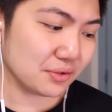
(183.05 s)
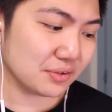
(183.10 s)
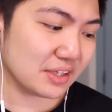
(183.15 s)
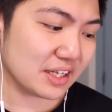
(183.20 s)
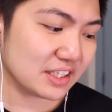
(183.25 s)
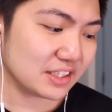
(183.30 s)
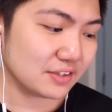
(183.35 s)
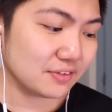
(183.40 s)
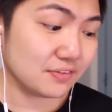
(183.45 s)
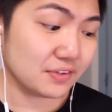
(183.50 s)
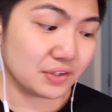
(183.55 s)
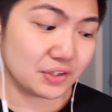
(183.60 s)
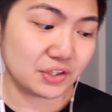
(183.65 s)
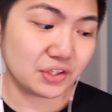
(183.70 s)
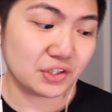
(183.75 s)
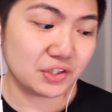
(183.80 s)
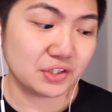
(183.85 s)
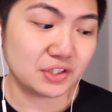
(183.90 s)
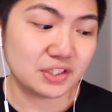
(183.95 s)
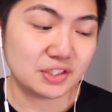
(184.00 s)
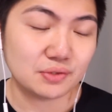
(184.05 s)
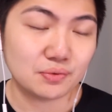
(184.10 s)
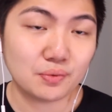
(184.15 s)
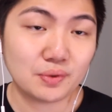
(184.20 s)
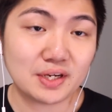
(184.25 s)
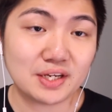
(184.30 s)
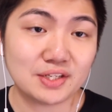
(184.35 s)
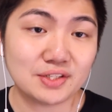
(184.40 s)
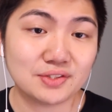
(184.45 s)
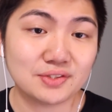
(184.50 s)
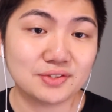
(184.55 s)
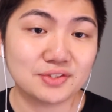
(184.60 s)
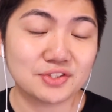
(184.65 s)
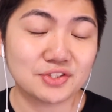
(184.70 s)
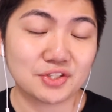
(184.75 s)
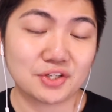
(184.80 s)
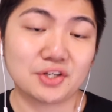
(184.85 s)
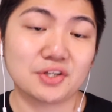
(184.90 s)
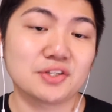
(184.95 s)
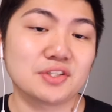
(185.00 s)
that's a very good way to
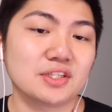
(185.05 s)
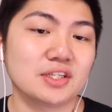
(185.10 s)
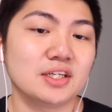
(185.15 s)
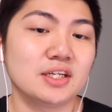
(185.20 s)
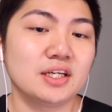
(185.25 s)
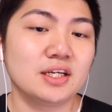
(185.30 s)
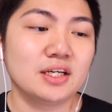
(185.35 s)
start.